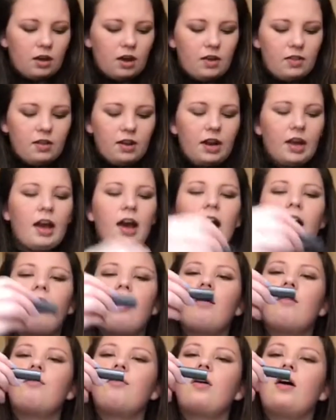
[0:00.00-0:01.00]
And then I
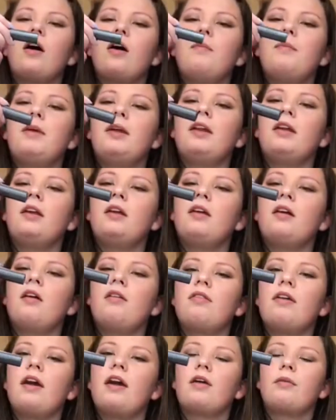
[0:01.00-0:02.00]
have a mini
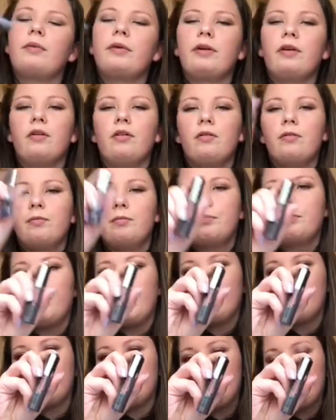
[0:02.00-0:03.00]
They Are Real
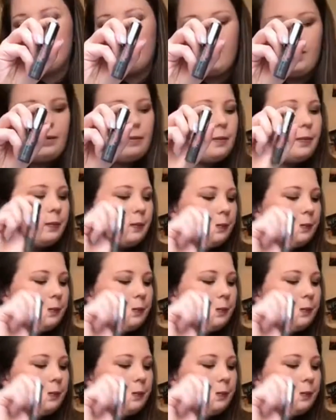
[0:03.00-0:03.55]
by Benefit.